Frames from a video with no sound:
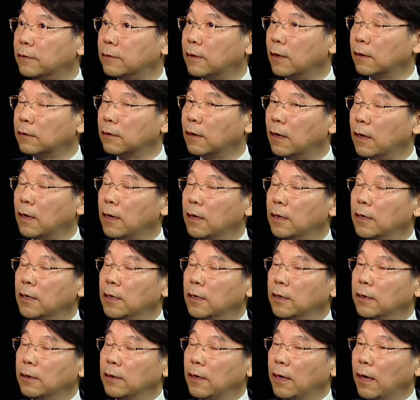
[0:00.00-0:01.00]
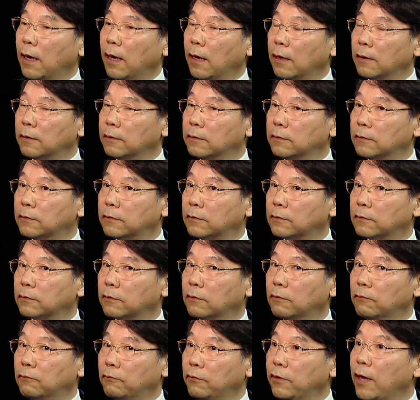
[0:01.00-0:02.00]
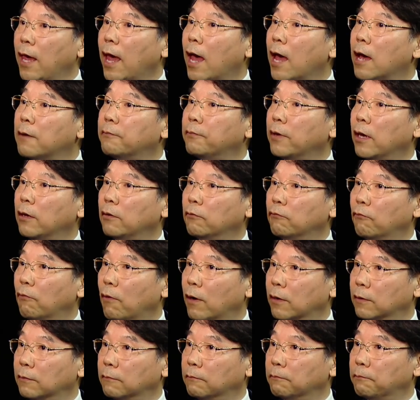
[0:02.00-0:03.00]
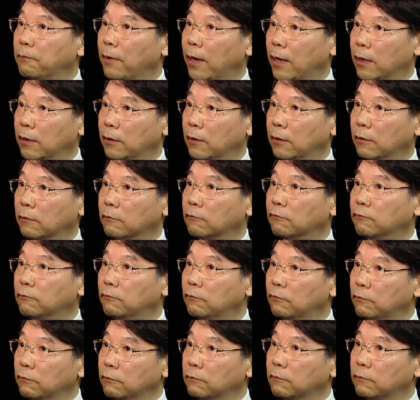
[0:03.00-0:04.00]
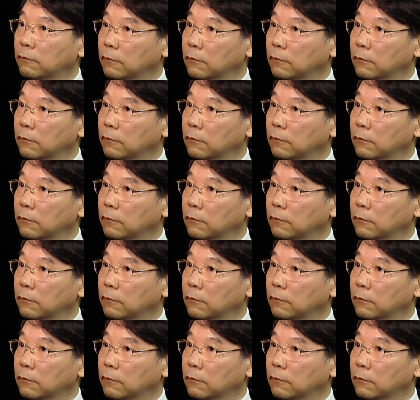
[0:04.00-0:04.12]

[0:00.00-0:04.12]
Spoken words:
that, so we have one very good,